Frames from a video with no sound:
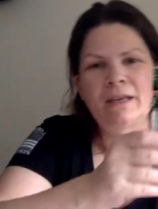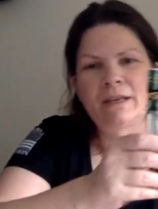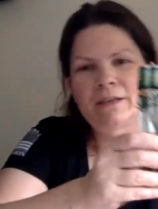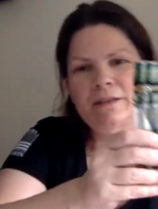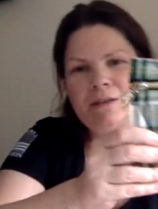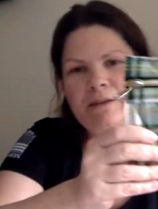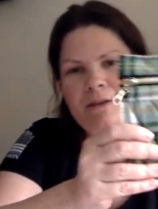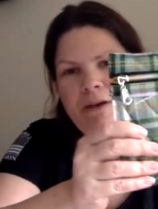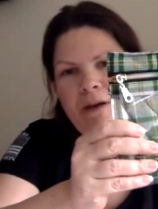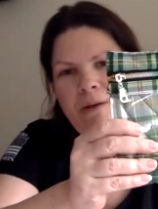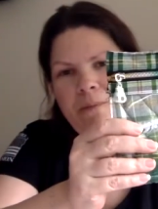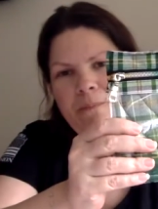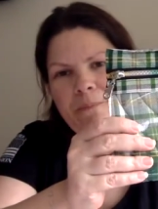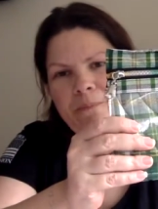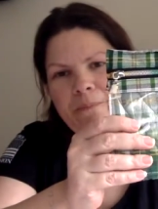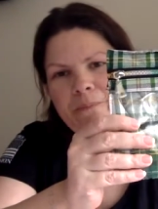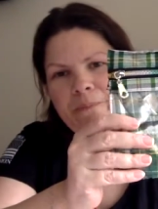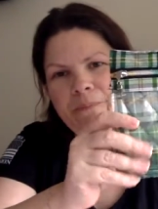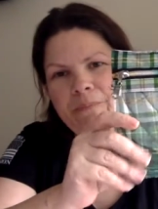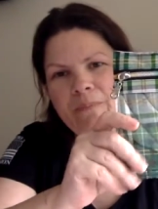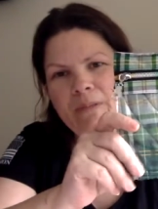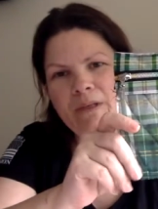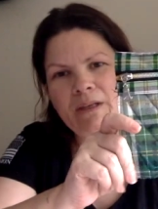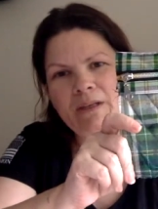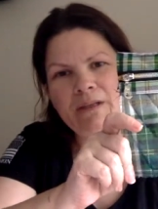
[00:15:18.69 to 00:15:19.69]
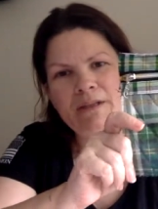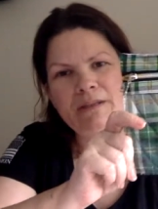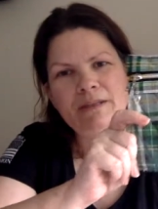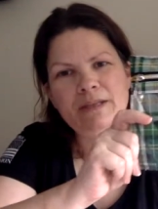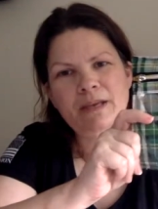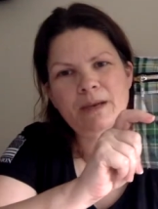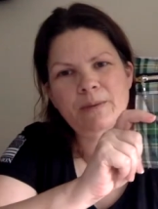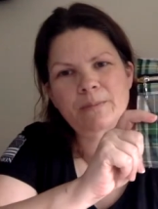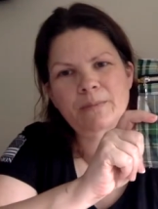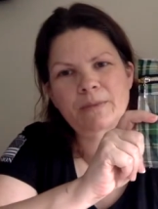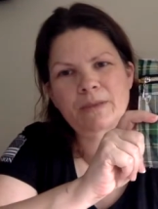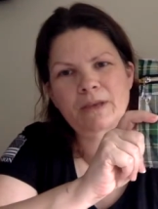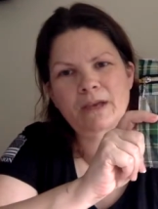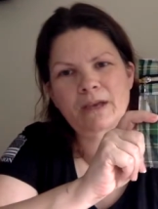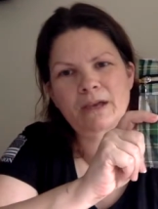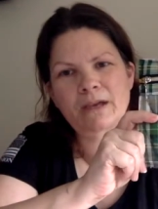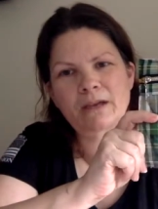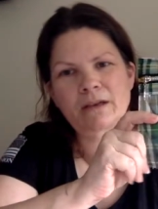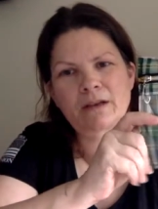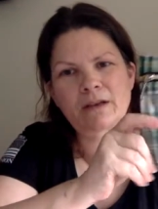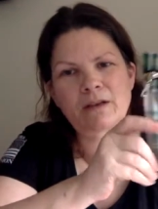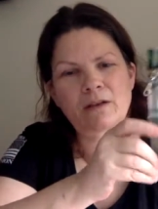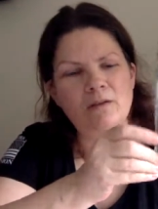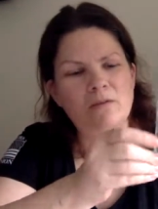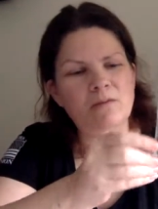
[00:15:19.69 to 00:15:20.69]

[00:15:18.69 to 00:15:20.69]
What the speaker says: So yeah, same thing.